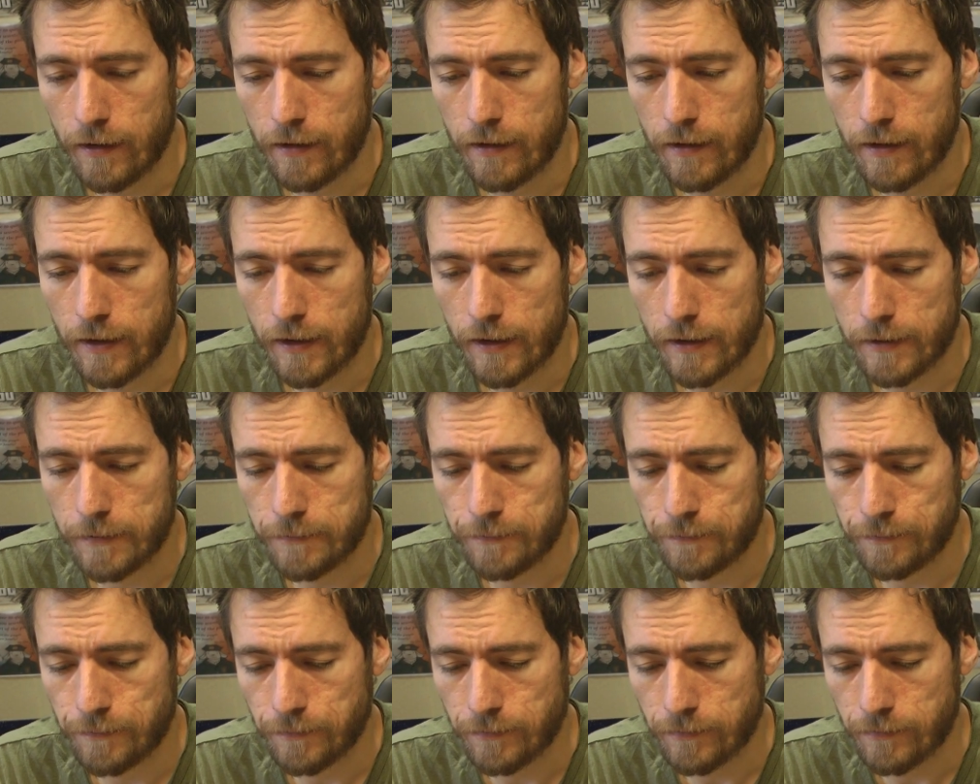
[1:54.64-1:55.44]

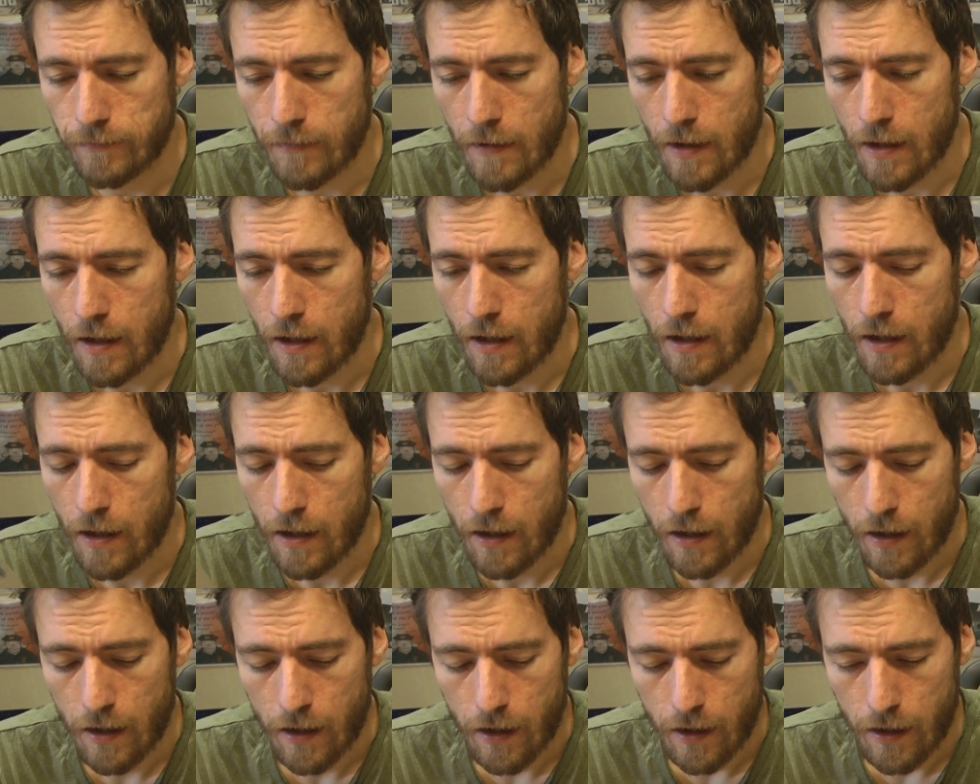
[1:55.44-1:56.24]

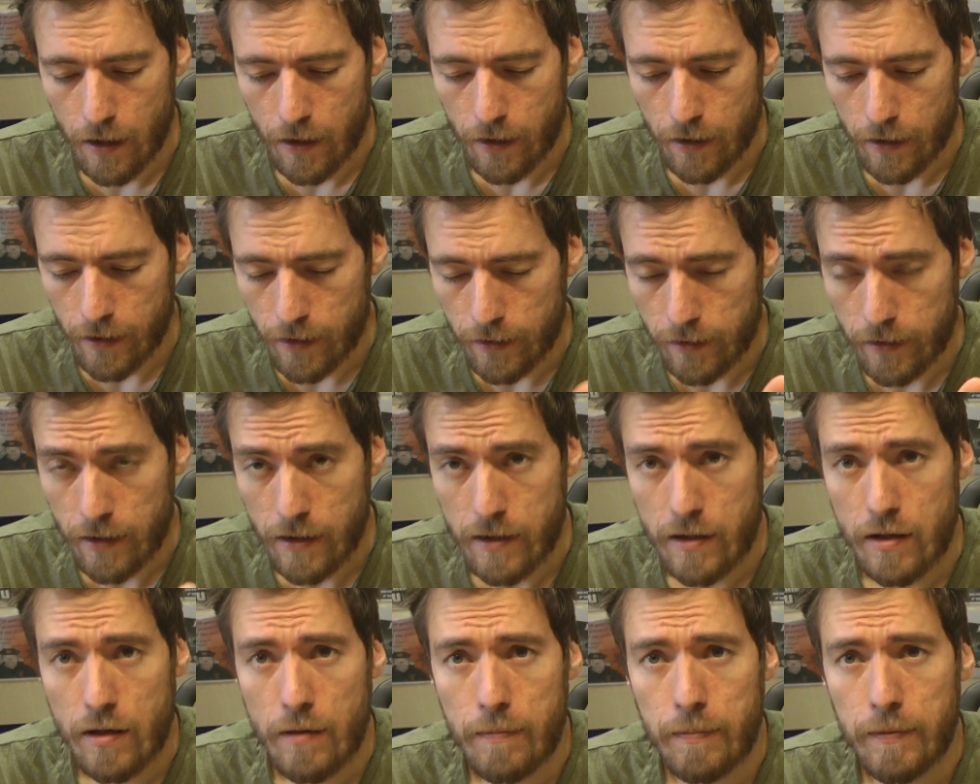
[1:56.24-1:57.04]
It
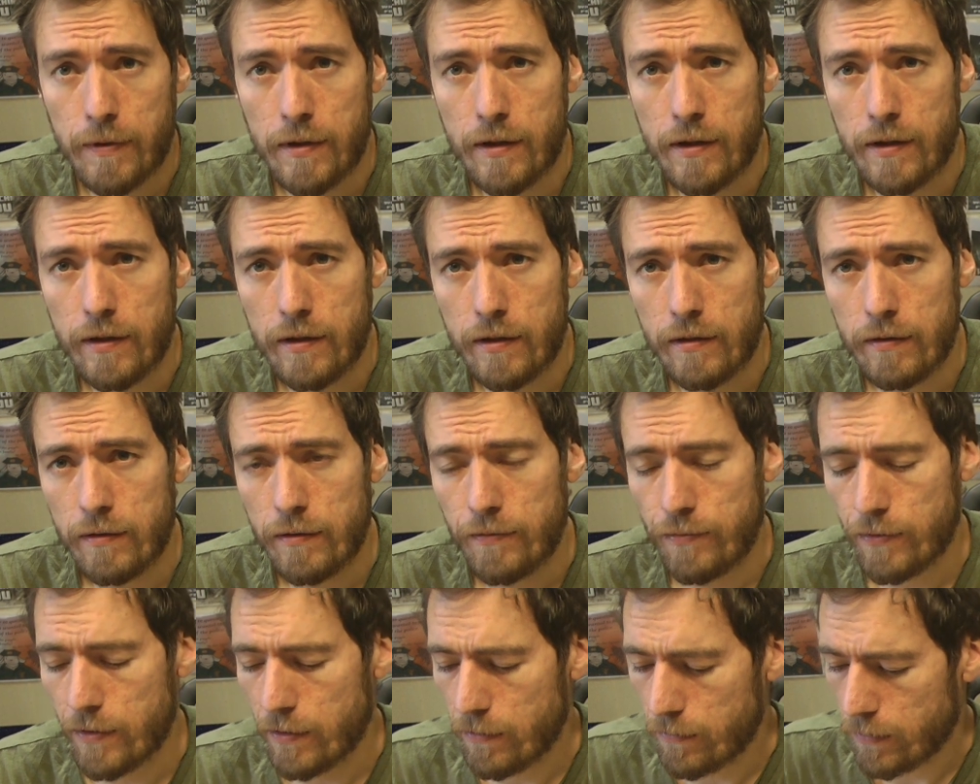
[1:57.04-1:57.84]
is up to you
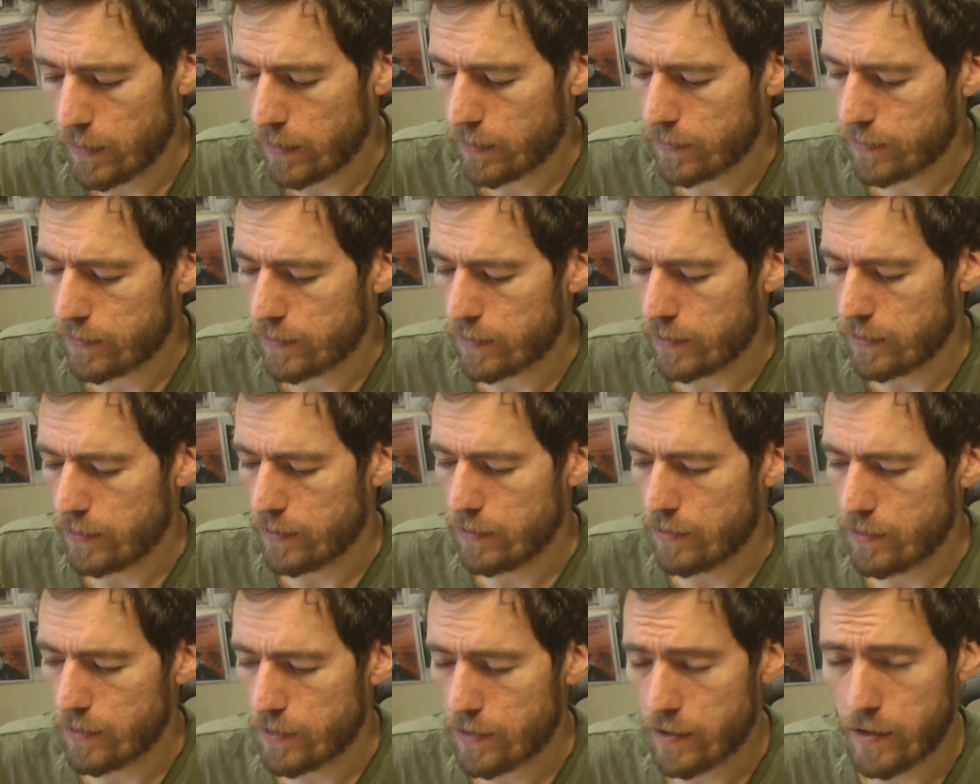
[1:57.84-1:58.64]
if you want to
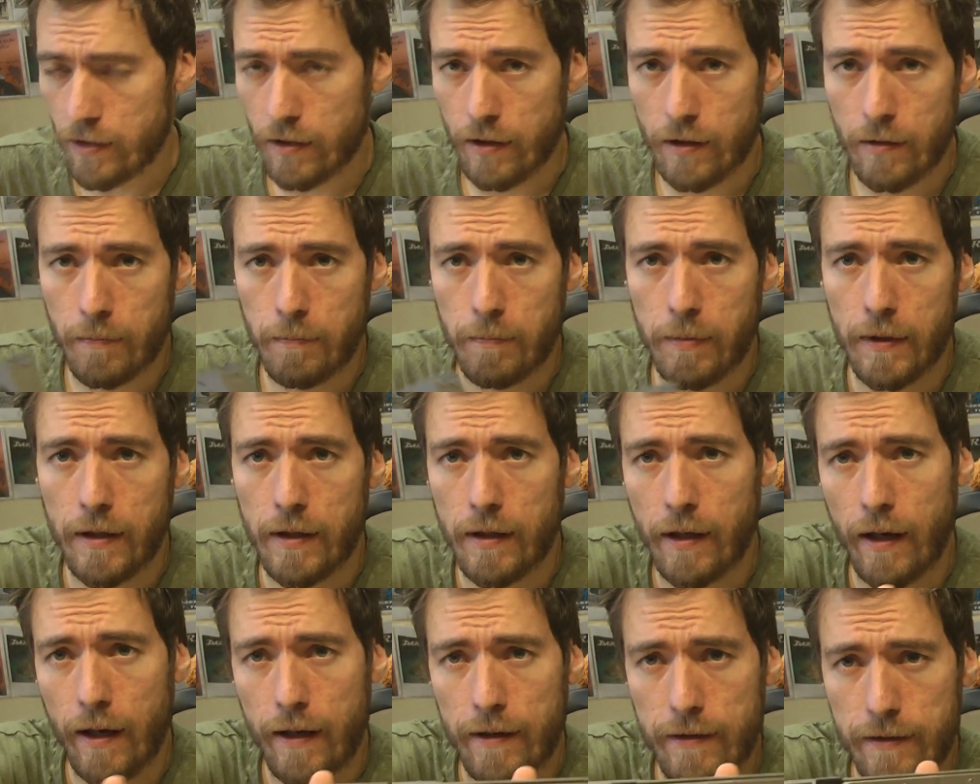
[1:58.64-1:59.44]
use the
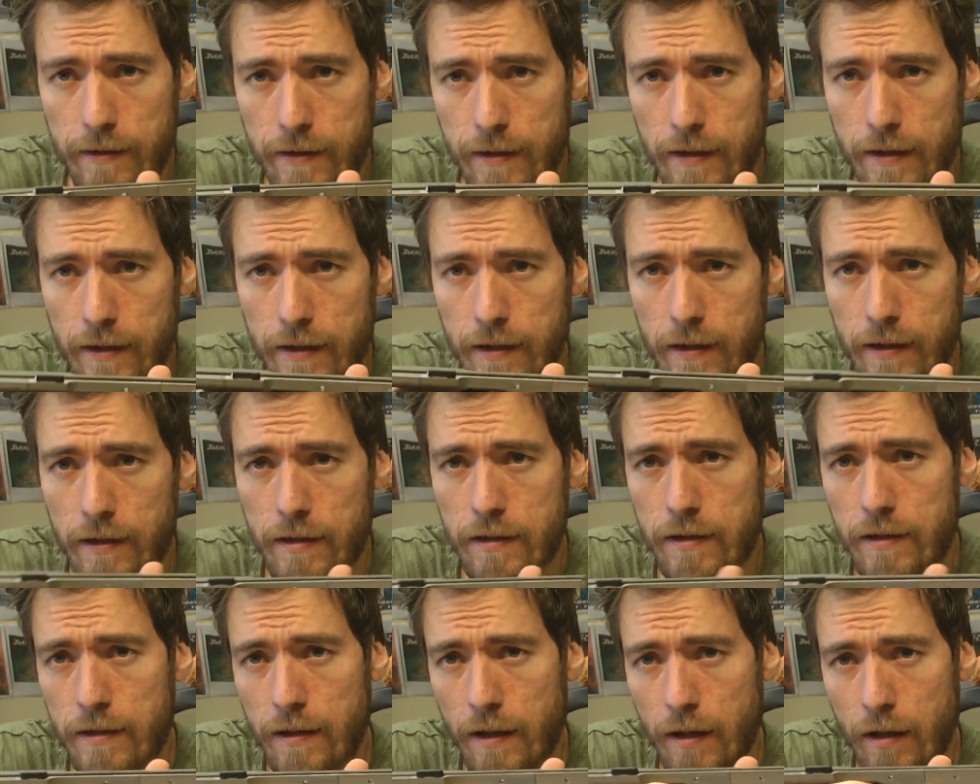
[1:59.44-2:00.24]
P90
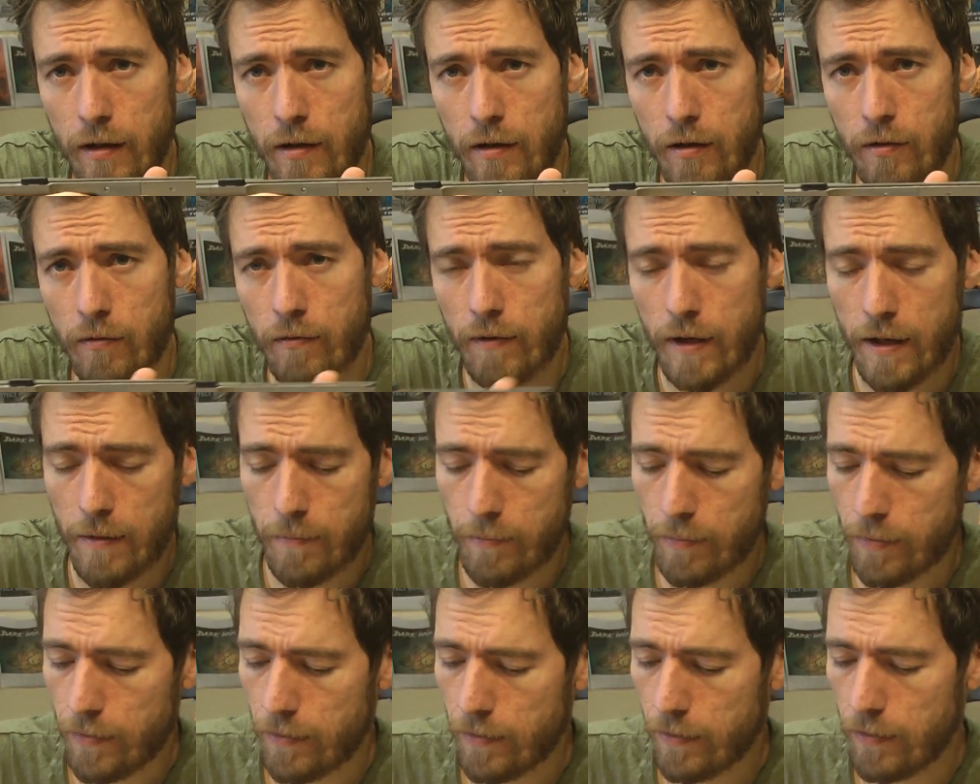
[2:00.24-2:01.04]
style
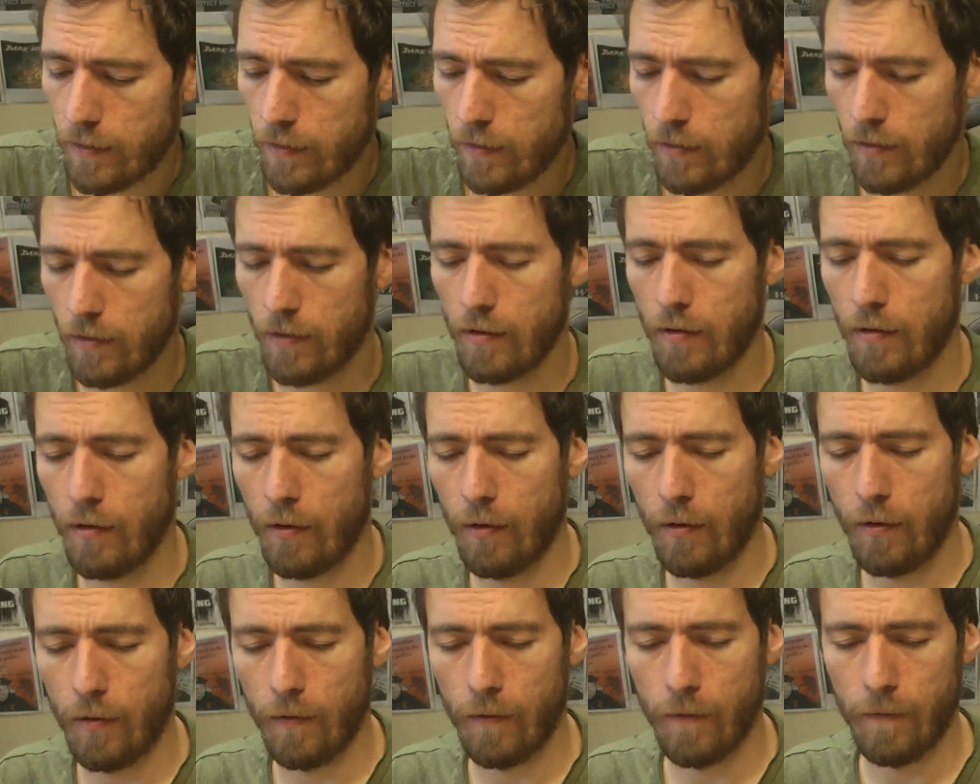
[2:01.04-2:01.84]
grip
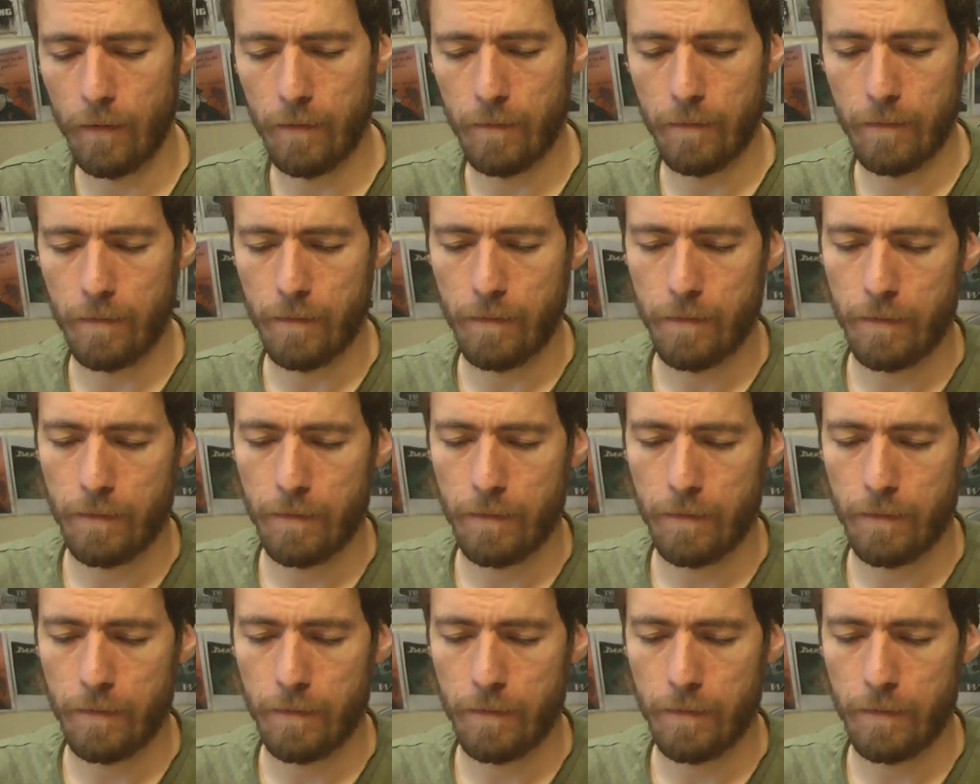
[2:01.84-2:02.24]
on